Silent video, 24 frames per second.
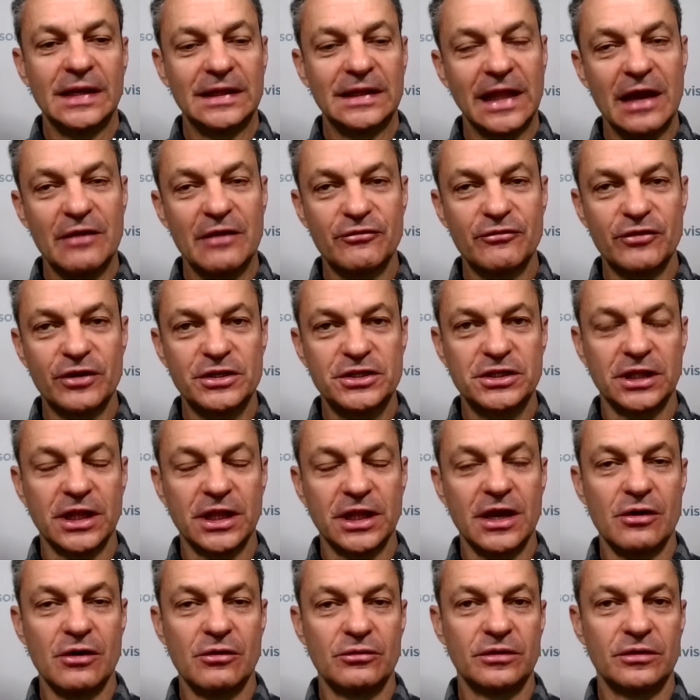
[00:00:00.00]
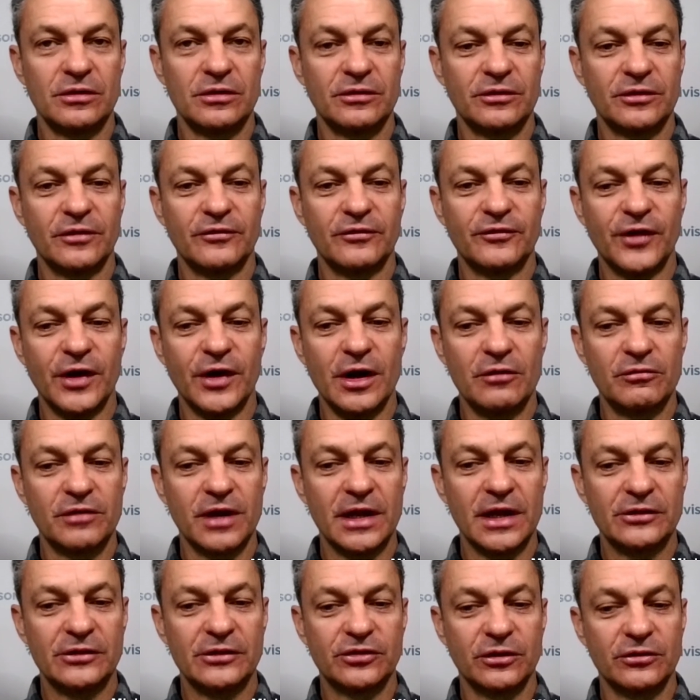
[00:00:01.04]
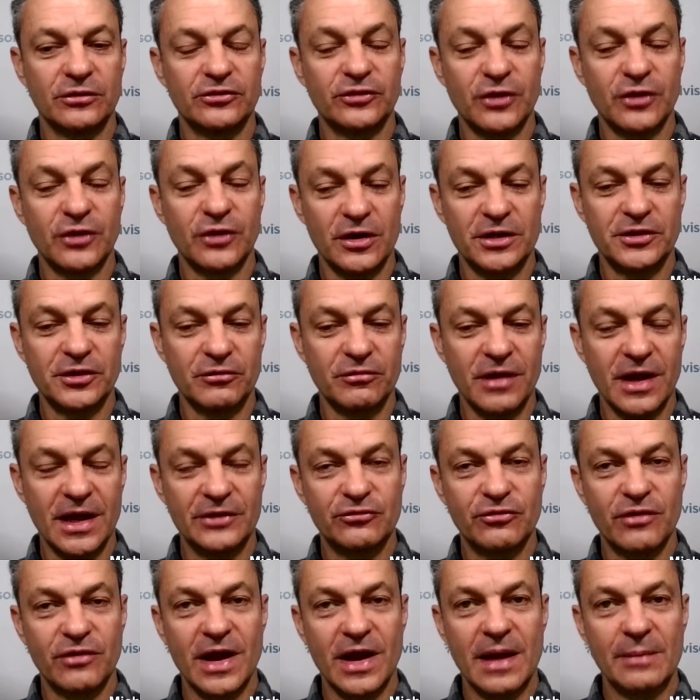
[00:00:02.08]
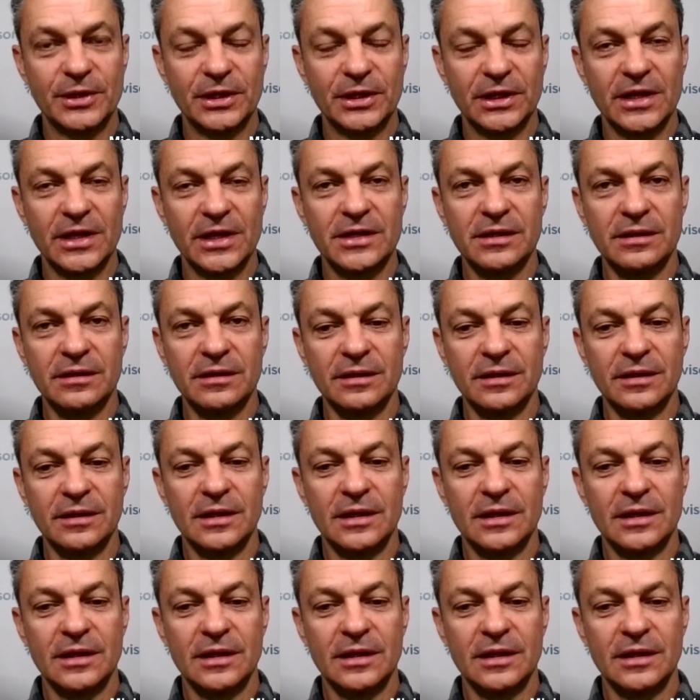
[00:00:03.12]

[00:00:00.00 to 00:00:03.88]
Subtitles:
Leveraged loan default rates are starting to rise rapidly.